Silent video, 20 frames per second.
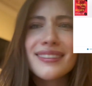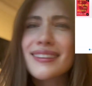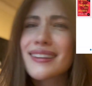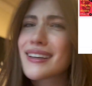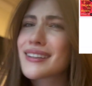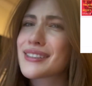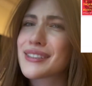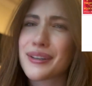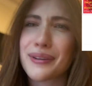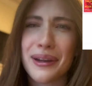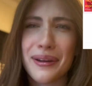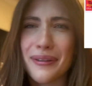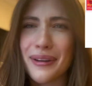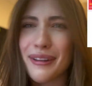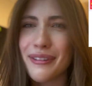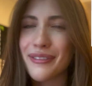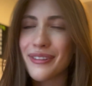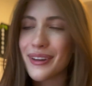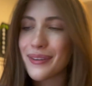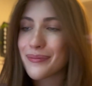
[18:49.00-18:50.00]
That's so
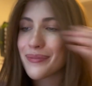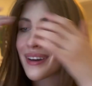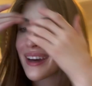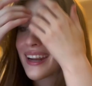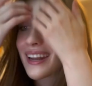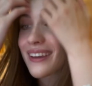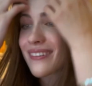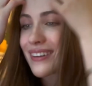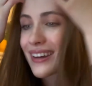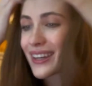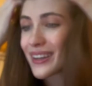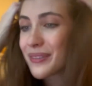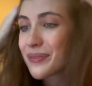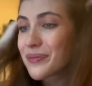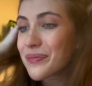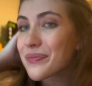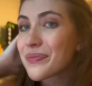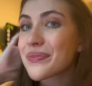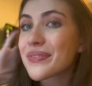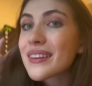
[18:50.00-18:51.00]
irrelevant. But anyway,
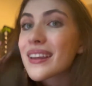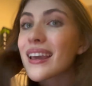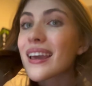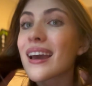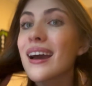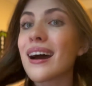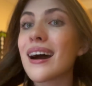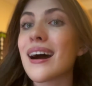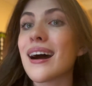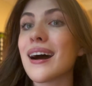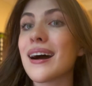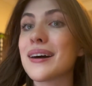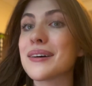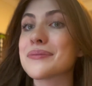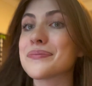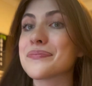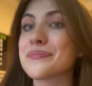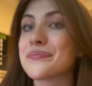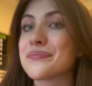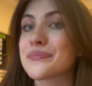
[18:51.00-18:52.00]

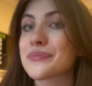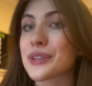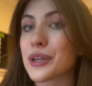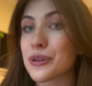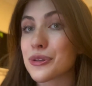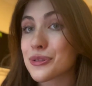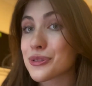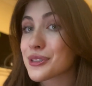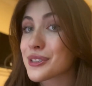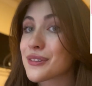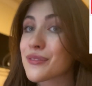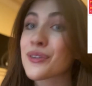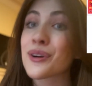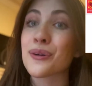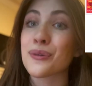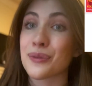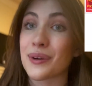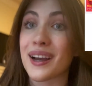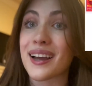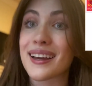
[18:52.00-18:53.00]
those ones I've
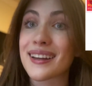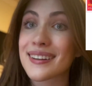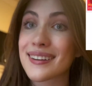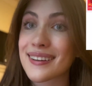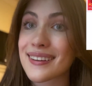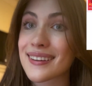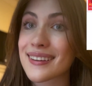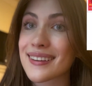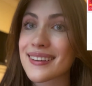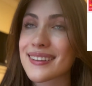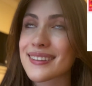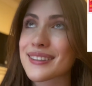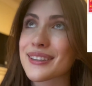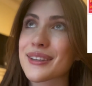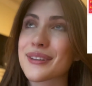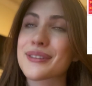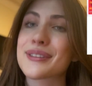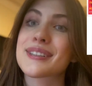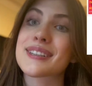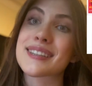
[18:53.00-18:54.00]
all read, so
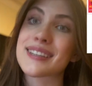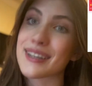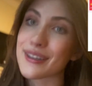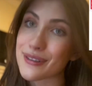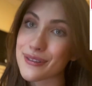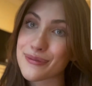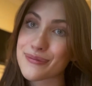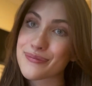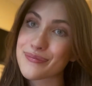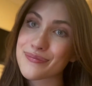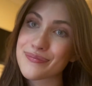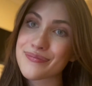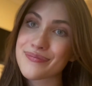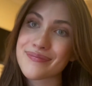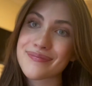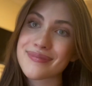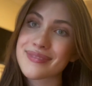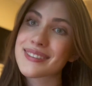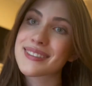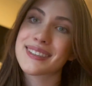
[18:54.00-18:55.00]
they're just there
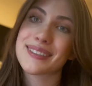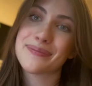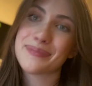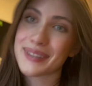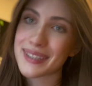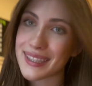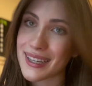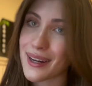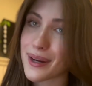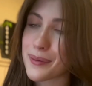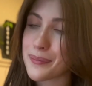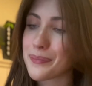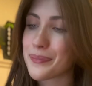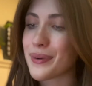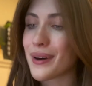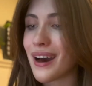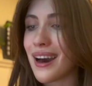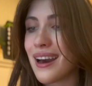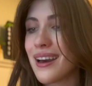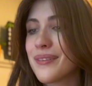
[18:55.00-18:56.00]
to be there.
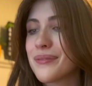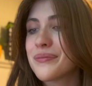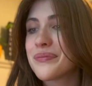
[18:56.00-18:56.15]
But